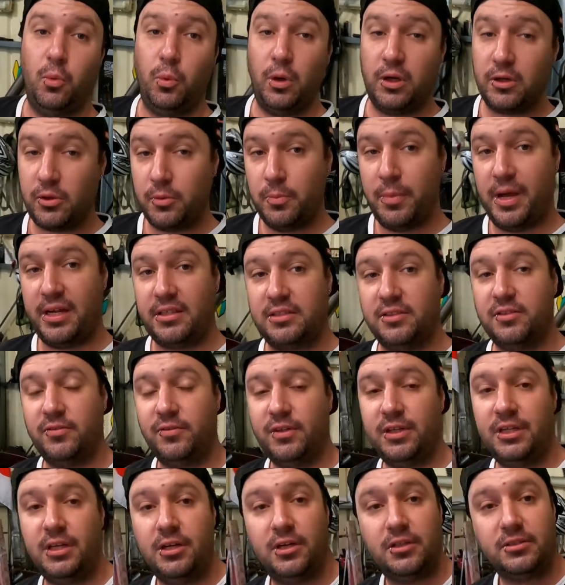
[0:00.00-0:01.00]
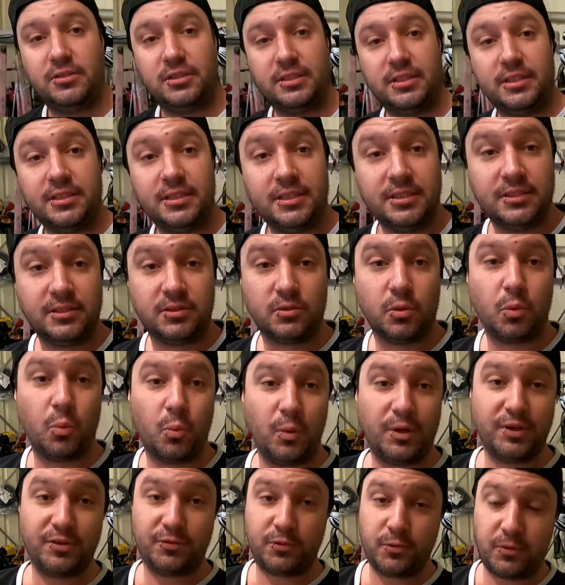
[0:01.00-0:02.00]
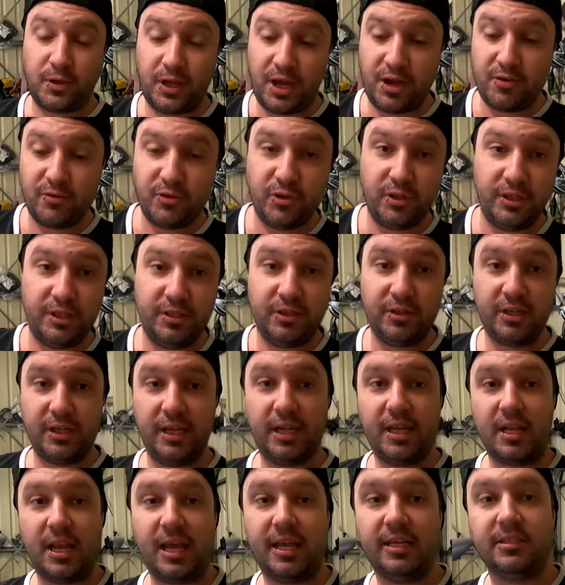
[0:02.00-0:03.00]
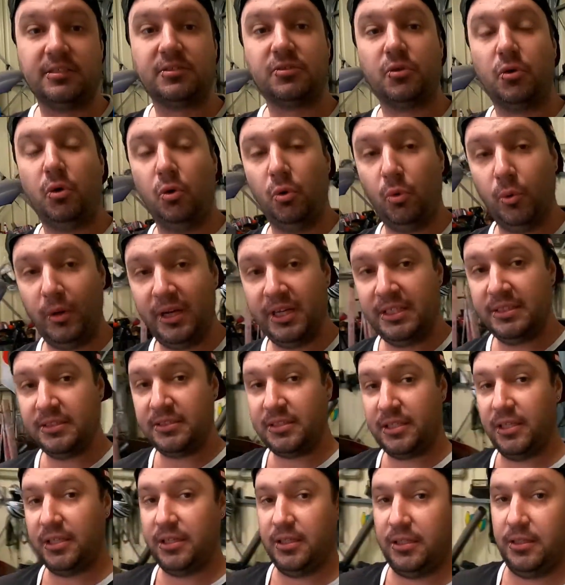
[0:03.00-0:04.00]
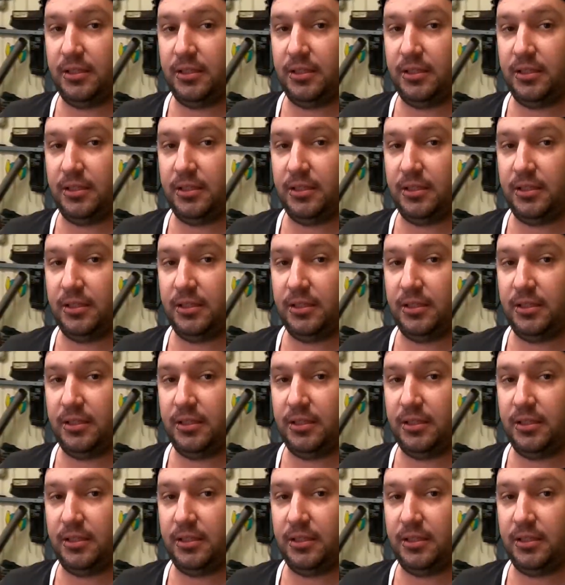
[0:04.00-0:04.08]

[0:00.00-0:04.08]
welcome back to the videos. It is wonderful to have you here again as always,